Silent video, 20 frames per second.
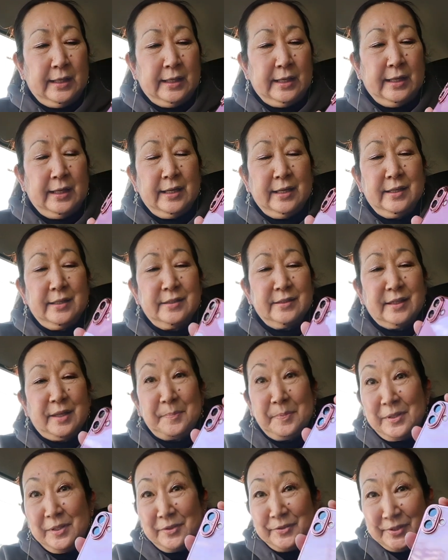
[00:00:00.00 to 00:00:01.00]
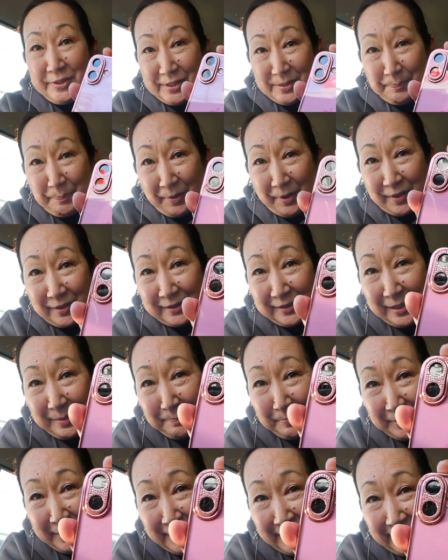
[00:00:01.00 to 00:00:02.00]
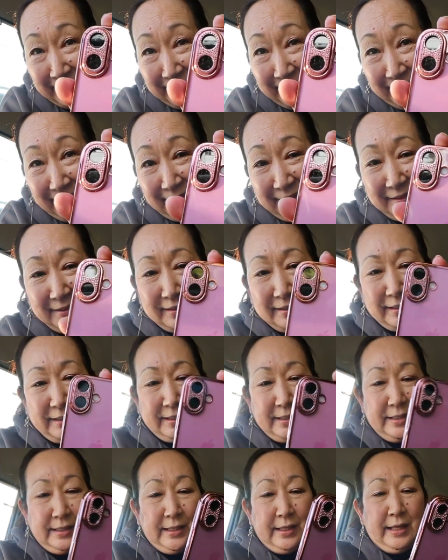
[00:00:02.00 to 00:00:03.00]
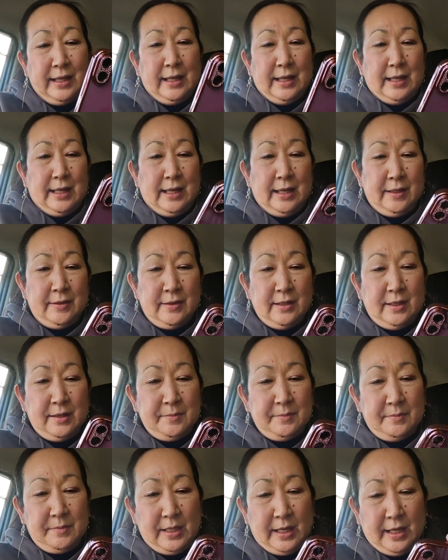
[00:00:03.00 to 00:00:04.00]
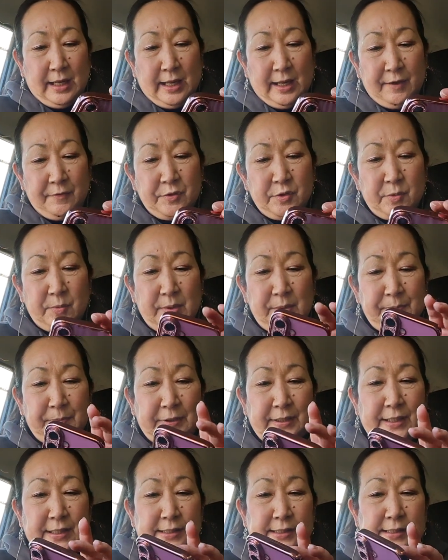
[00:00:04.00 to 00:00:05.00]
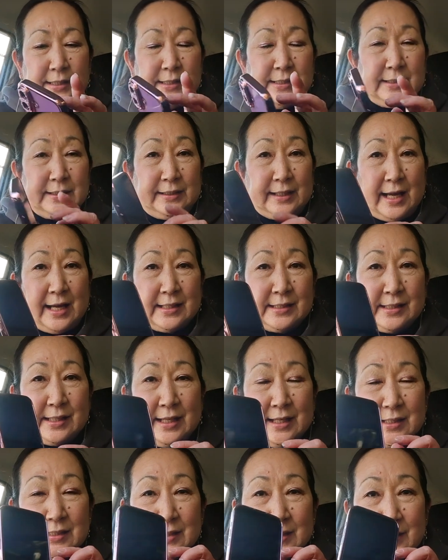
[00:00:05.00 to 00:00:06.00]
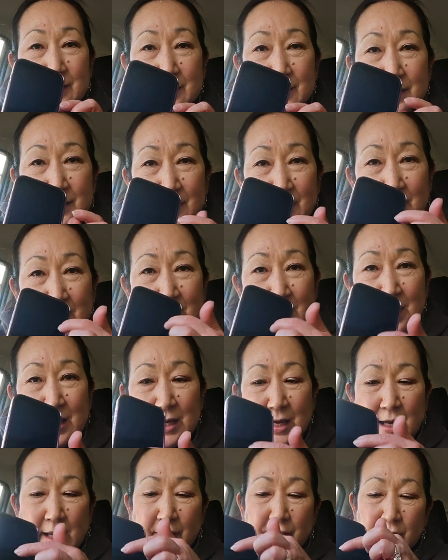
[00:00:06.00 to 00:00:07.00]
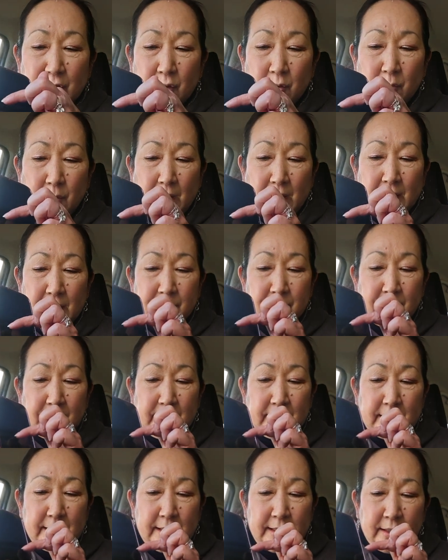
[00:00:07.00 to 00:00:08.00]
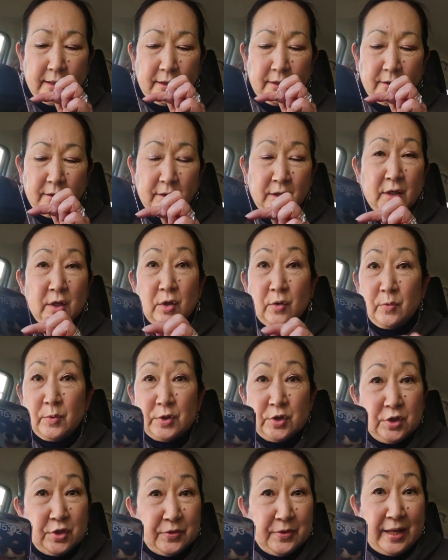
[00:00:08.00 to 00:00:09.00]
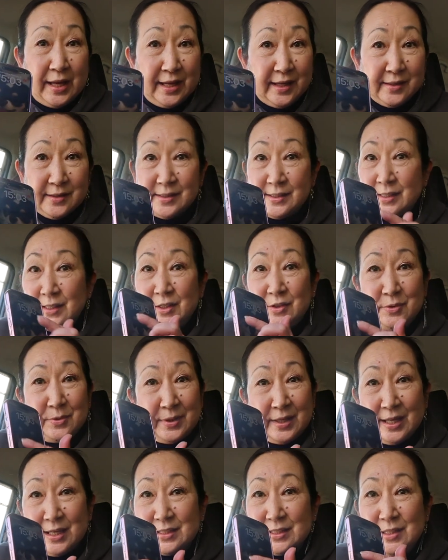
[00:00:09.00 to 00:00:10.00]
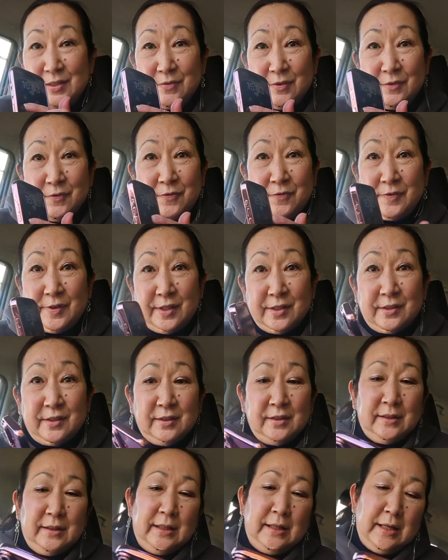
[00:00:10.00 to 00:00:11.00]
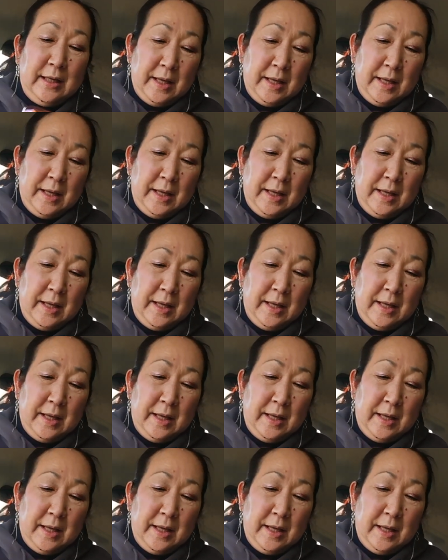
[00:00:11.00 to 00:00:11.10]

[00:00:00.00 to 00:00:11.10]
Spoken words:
And I put a little sparkly bling. And then I have to replace this glass case because I have a crack right here, which you can't see, you can't even feel.